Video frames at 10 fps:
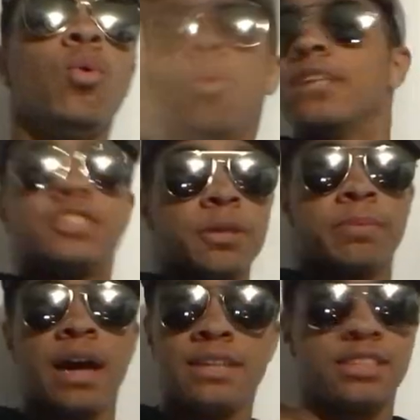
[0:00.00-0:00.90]
What's
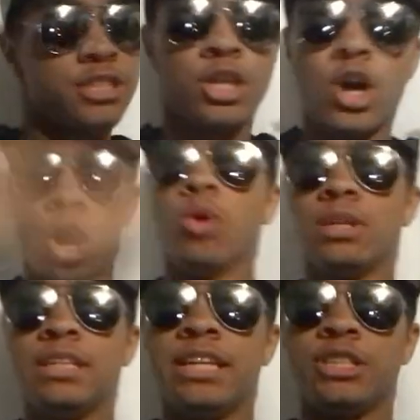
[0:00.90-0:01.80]
up, guys? It's the
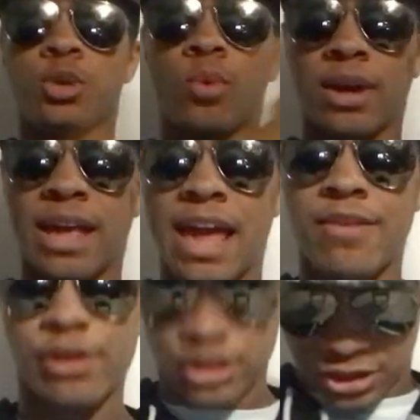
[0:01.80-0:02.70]
only ninja wearing
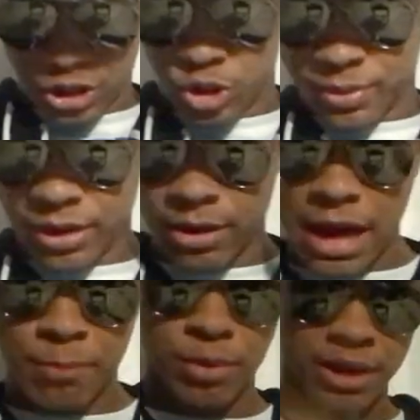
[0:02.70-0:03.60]
aviators in the superhero
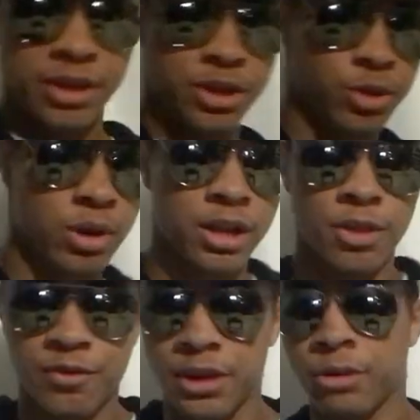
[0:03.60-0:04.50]
hat, bringing you
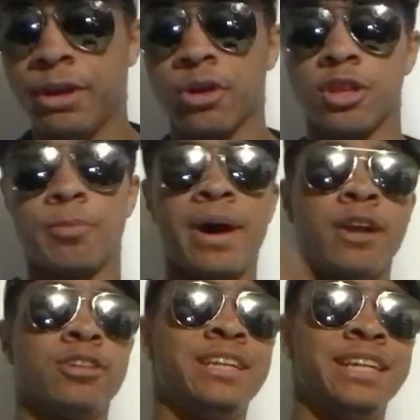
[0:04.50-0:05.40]
another video here on the
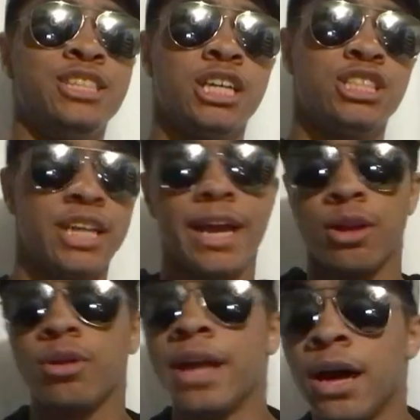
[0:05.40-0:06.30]
Modern Ninja
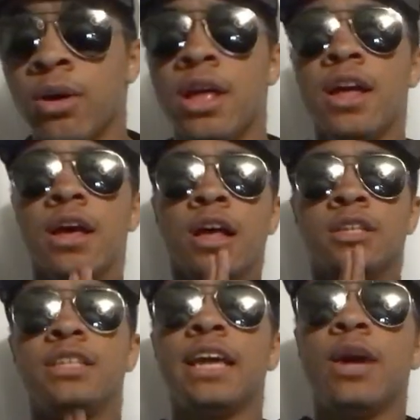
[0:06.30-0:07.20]
Channel. Now,
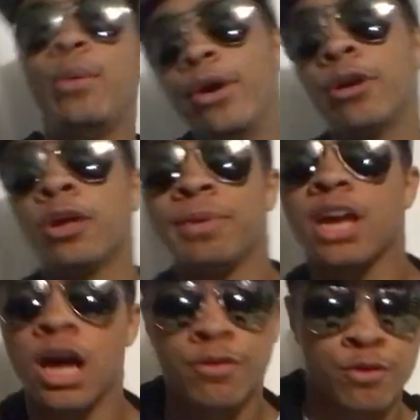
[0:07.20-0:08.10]
today we are going
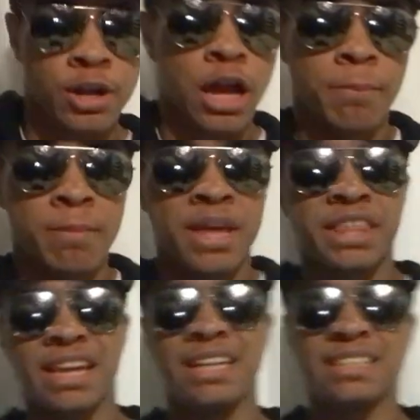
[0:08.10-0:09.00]
to be covering a
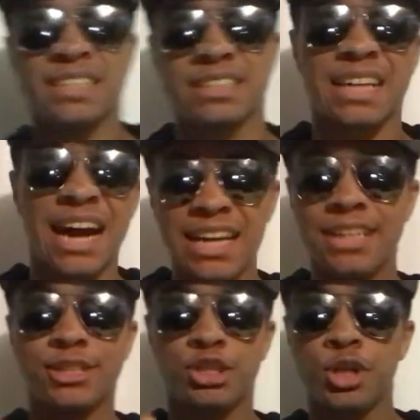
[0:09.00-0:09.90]
myth, and it's
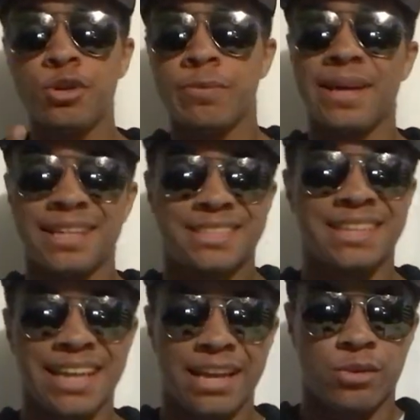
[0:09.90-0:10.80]
kind of two
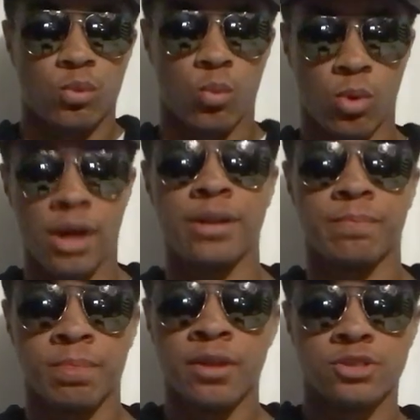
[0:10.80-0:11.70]
myths in
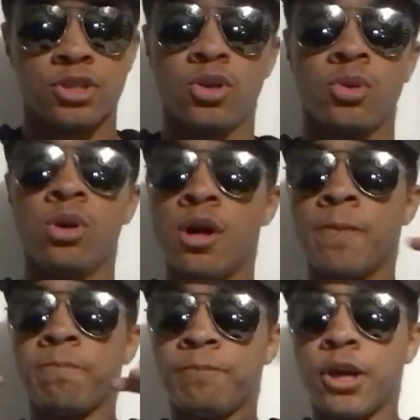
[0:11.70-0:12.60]
one. So,
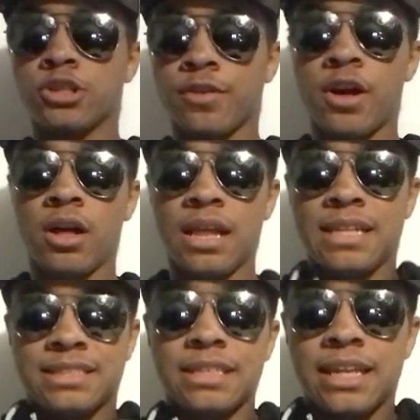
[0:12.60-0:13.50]
first of all,
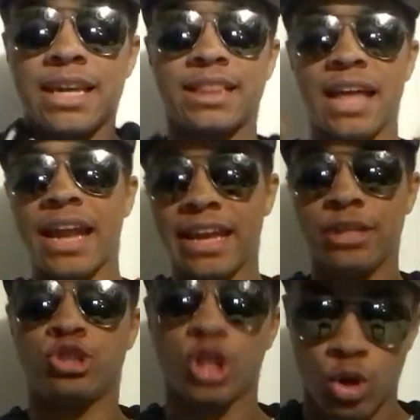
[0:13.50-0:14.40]
let's get that
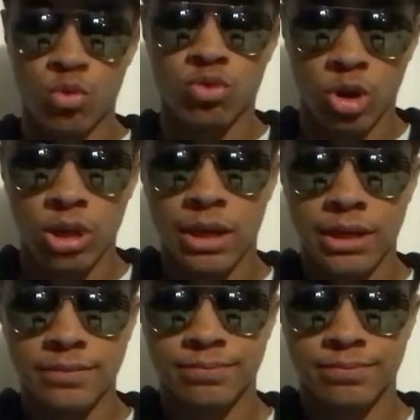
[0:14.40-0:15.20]
intro rolling.